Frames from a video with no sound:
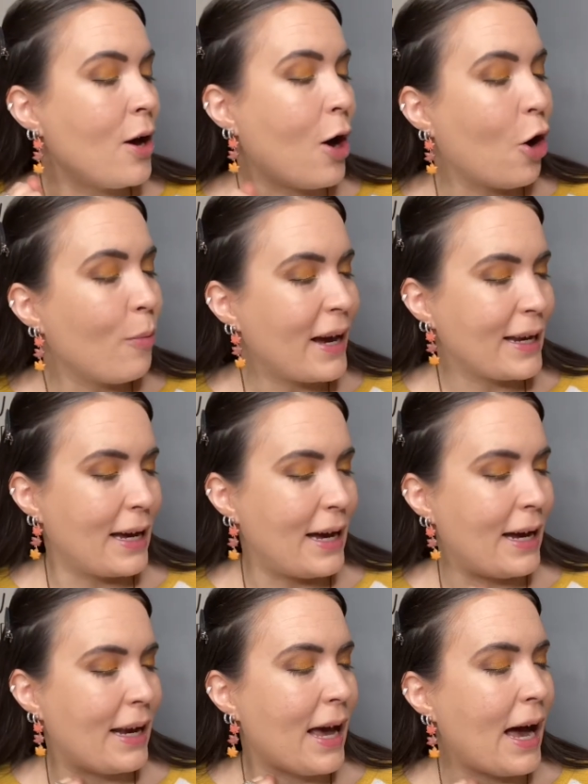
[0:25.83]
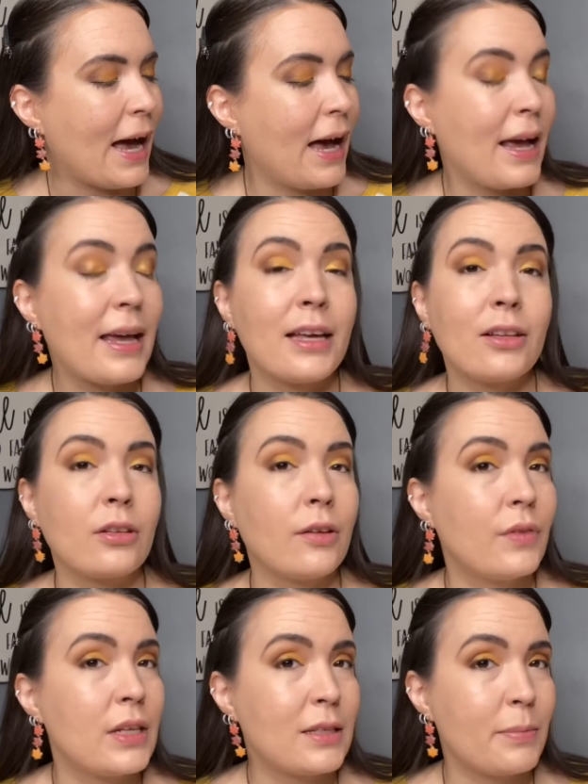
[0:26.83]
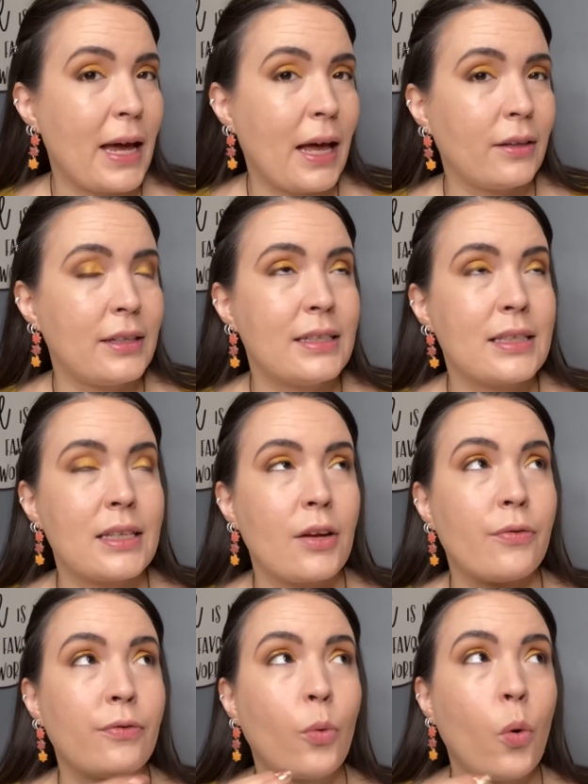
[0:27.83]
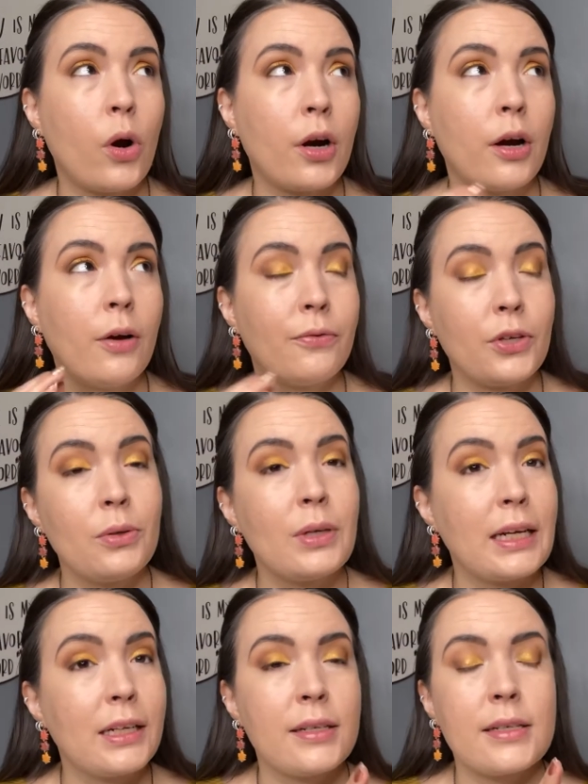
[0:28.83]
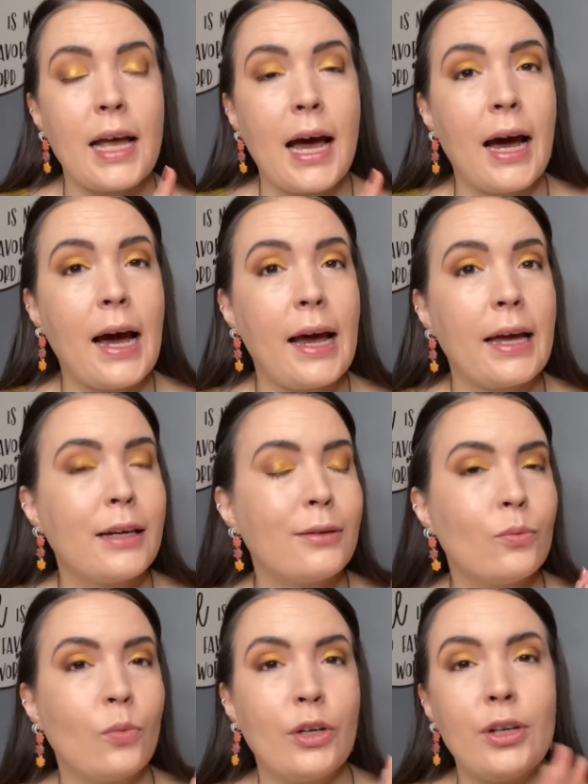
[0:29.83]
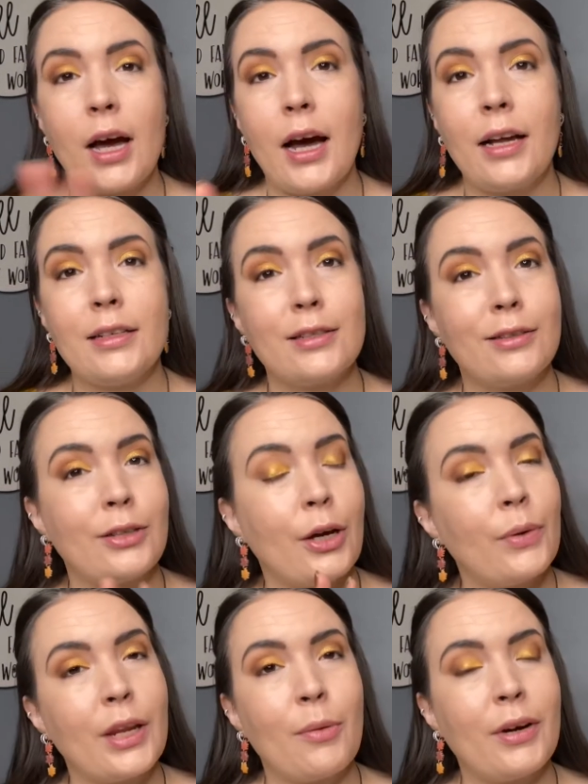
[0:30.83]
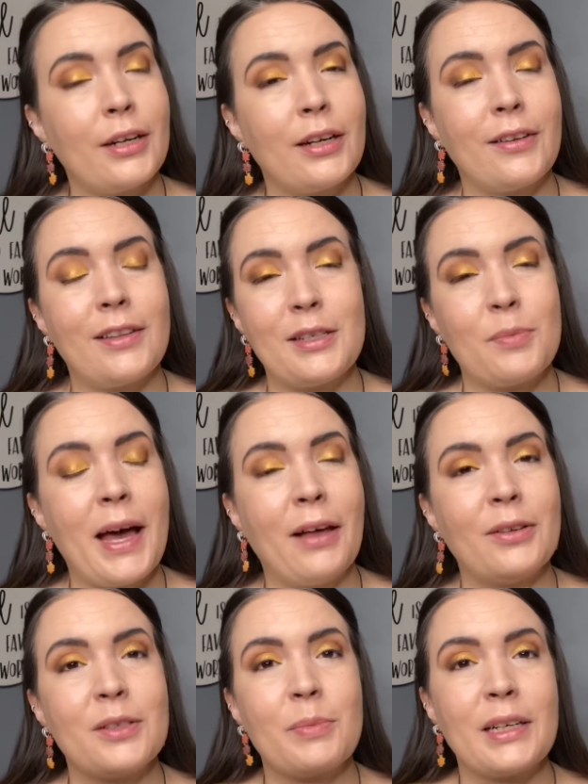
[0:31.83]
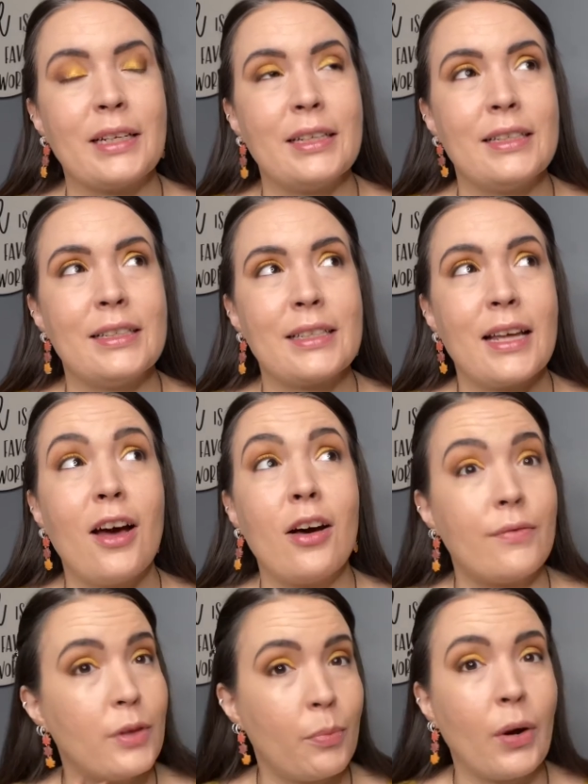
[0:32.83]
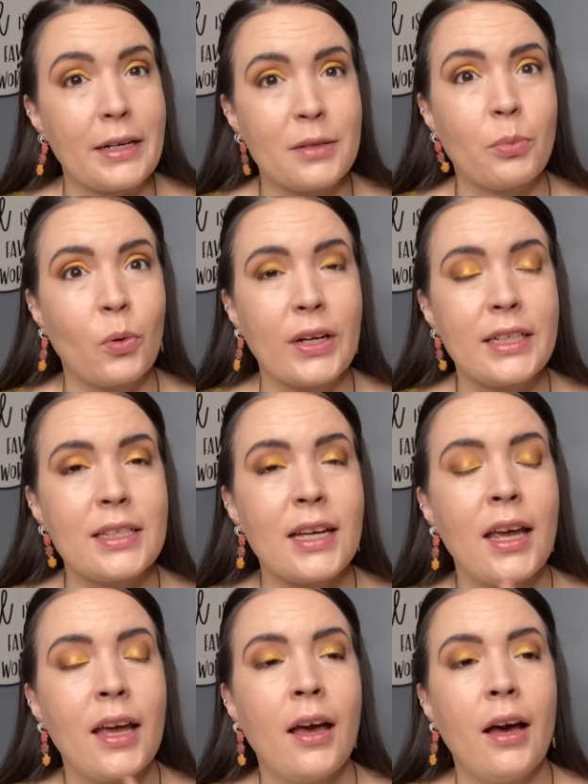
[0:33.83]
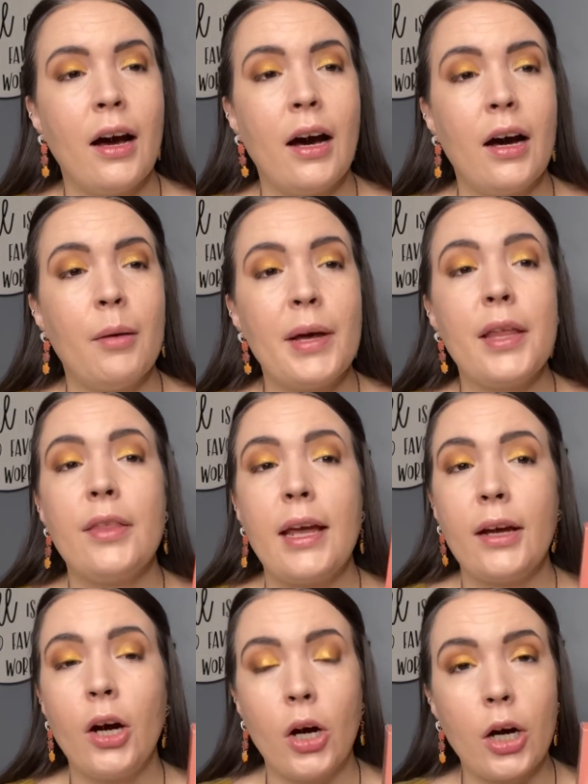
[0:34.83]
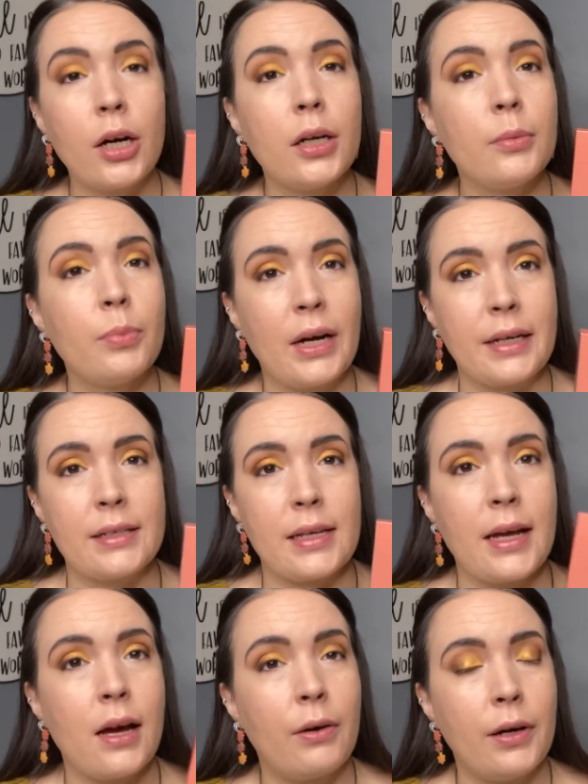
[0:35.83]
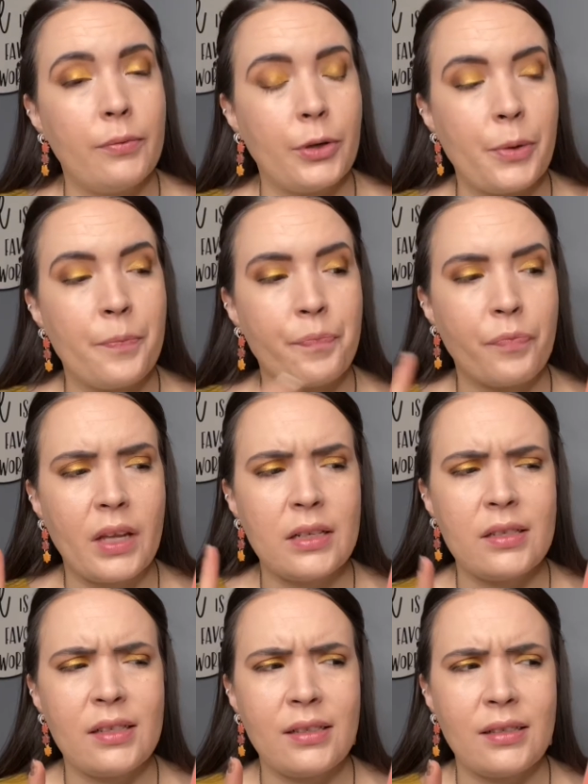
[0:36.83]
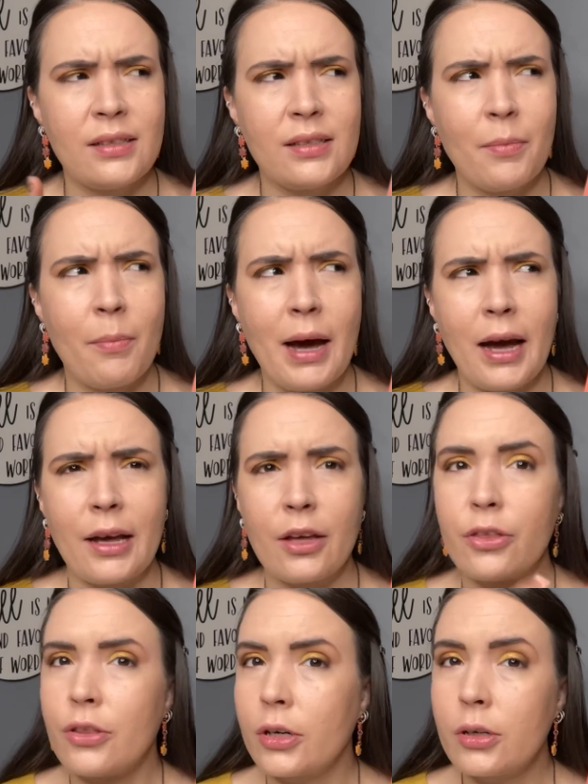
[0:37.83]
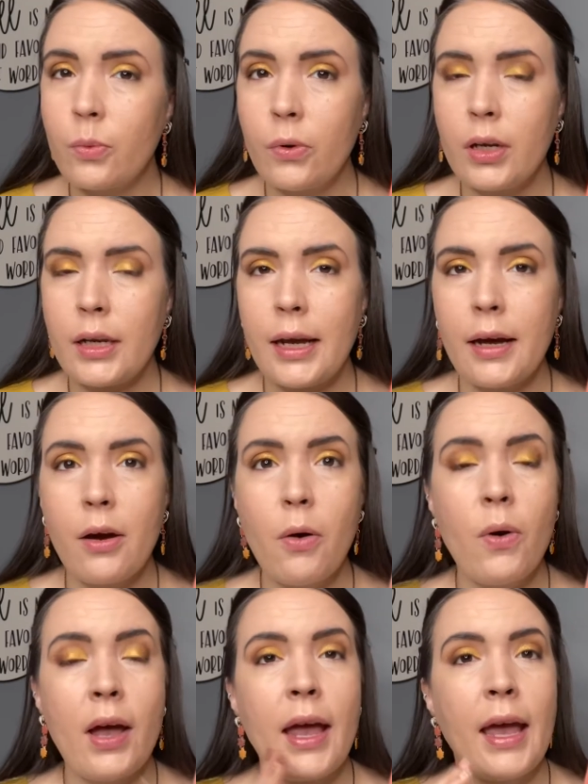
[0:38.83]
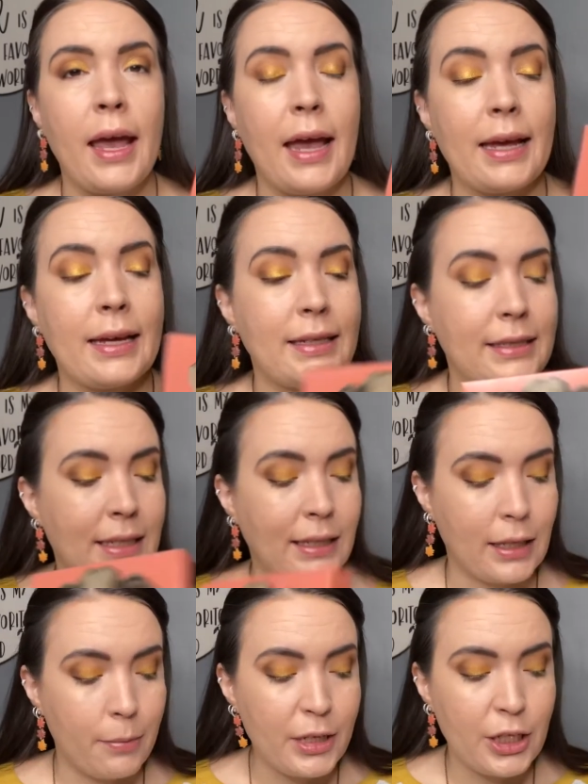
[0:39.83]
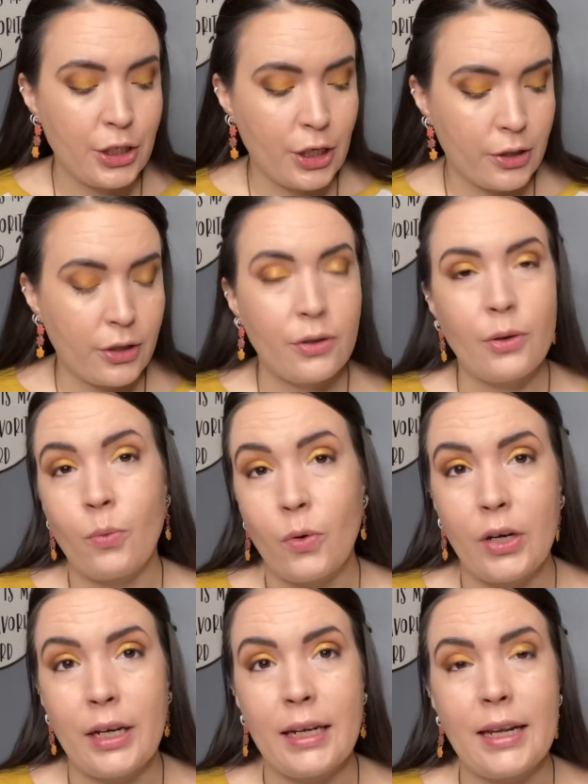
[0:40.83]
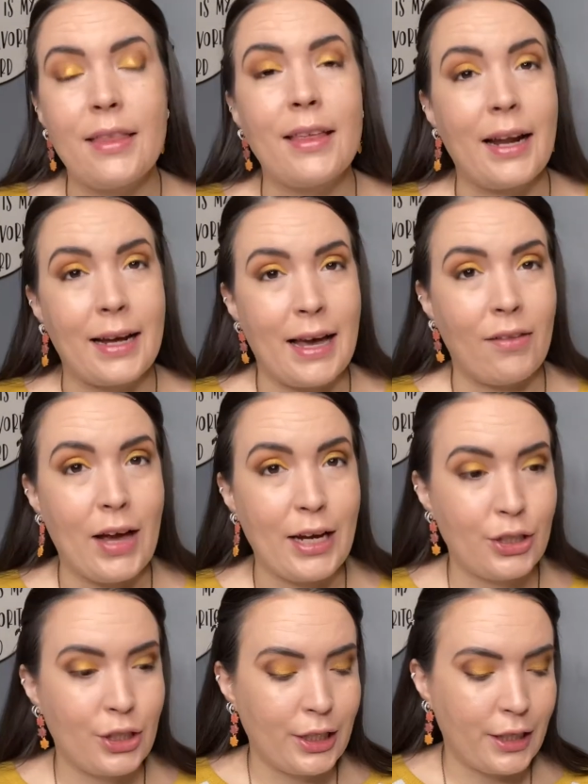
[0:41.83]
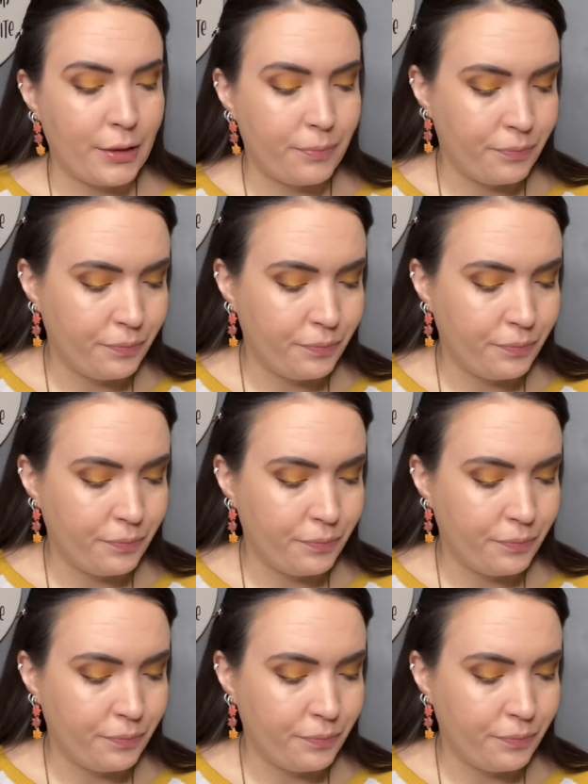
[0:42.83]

Oh my God, I love these palettes. For a few years, I would not go anywhere near these palettes because of the price point. Um, they are pricey. However, this is my third one now, and let me show you the one that I got last year.